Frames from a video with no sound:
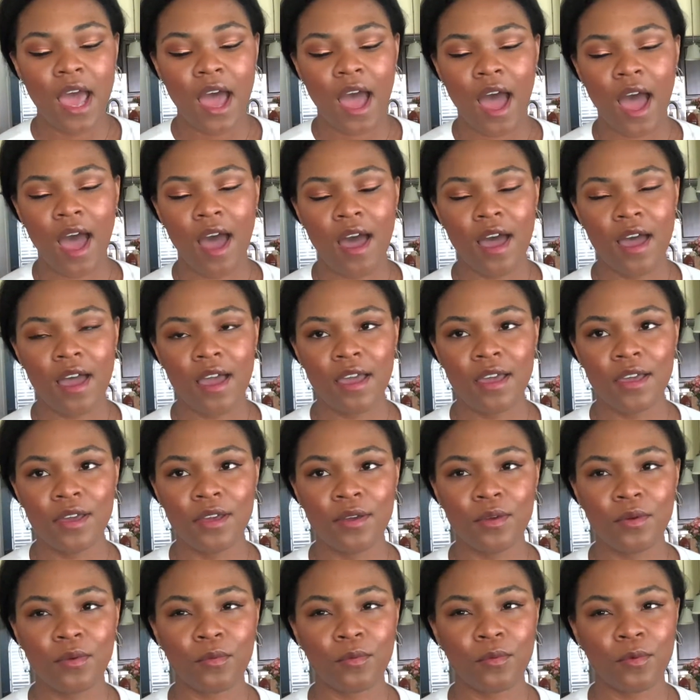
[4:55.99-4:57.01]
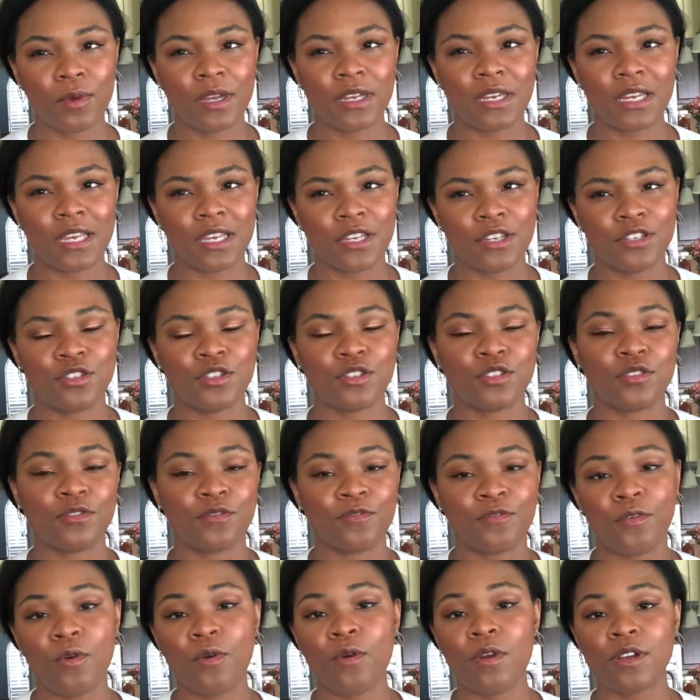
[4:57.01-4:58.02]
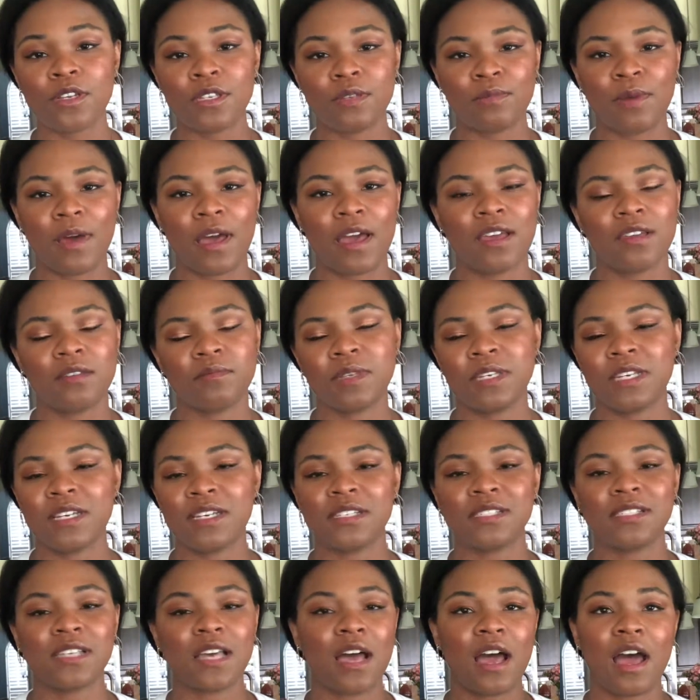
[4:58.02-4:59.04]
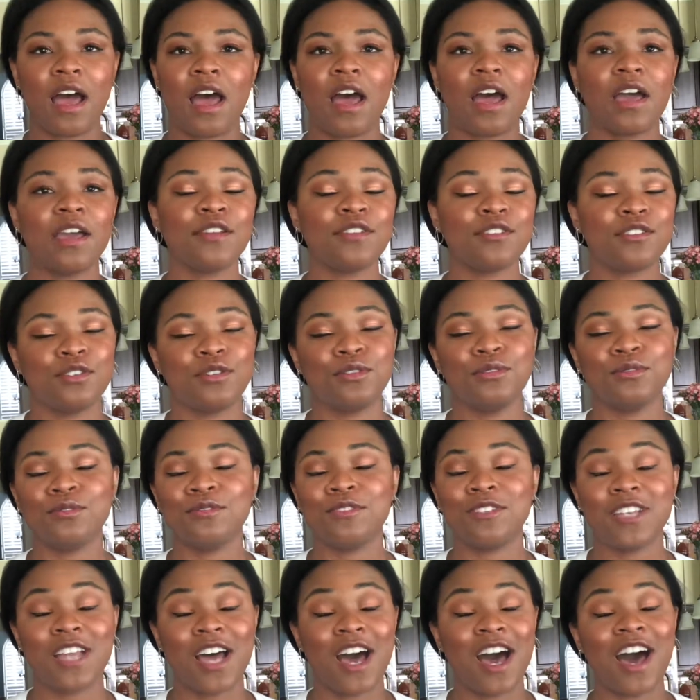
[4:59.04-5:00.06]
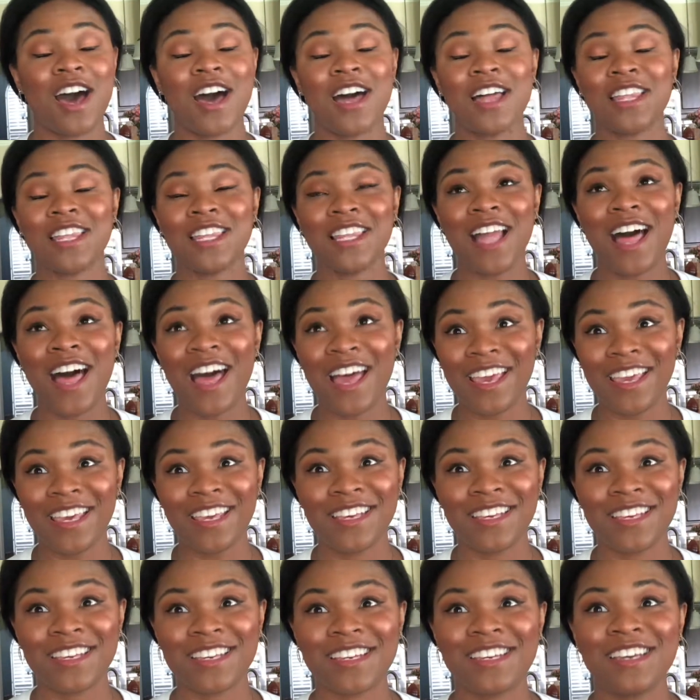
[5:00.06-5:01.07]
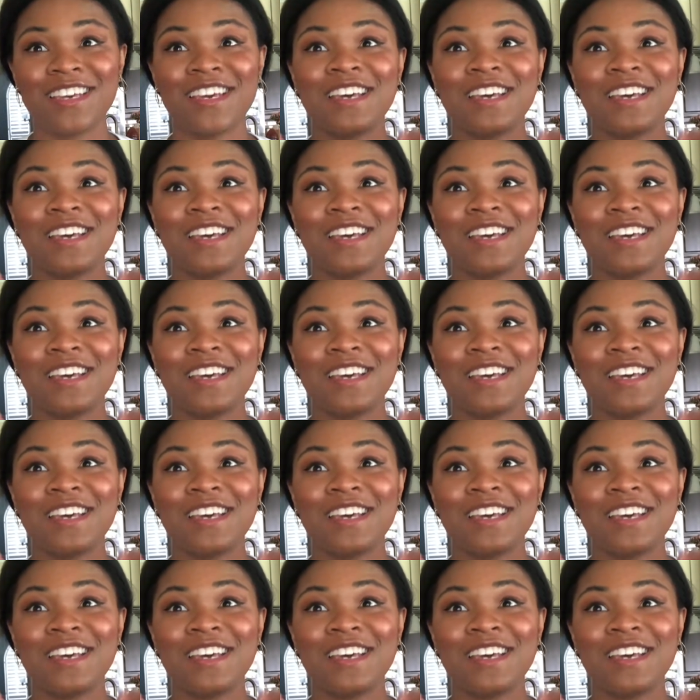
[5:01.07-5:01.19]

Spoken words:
I went into Sephora to buy it because I do not like